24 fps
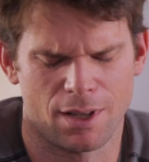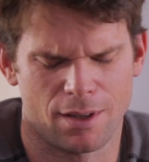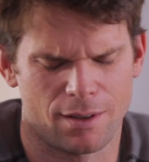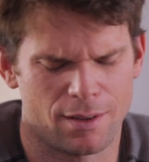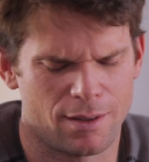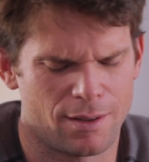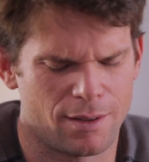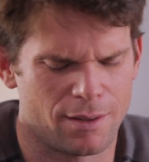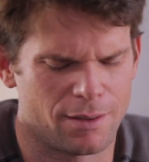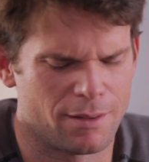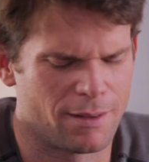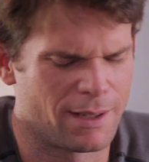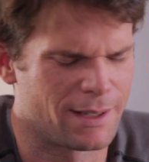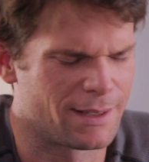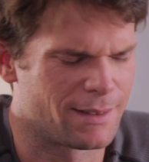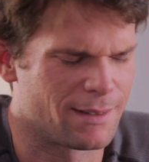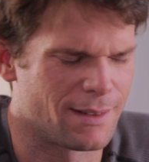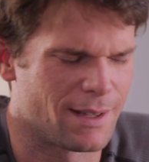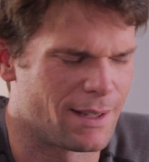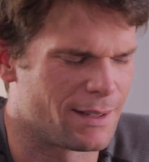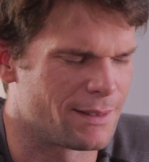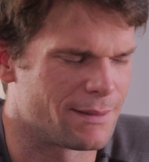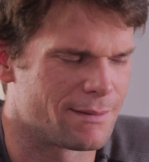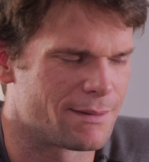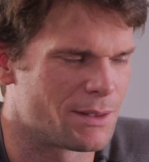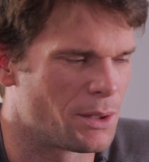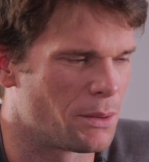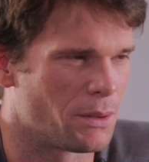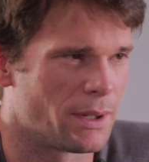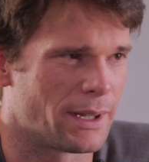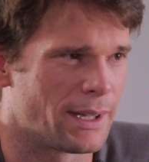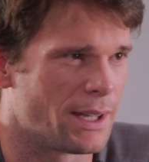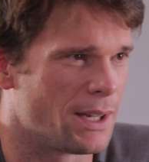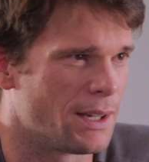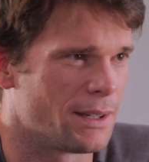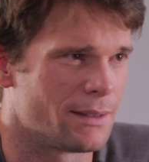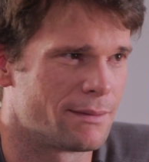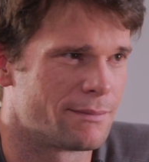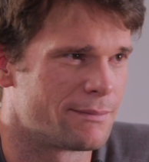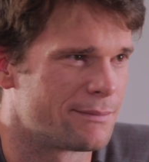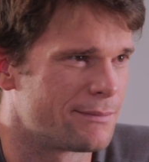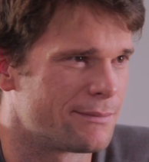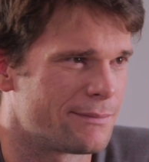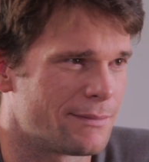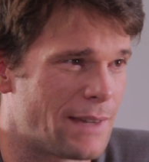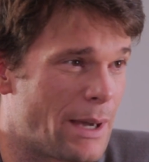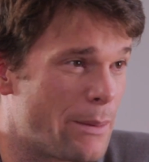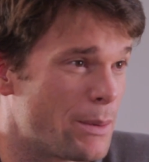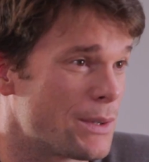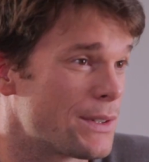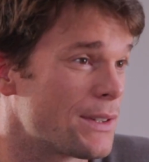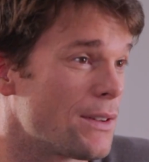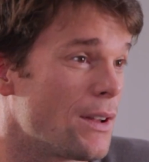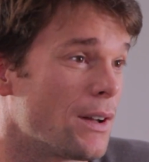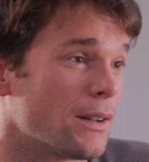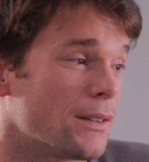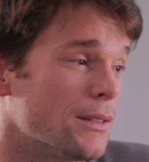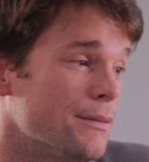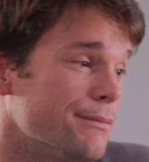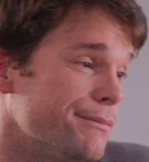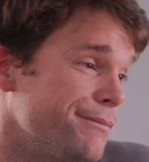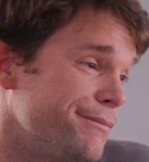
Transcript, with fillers: no, no, no, I, I totally get it. I would have slugged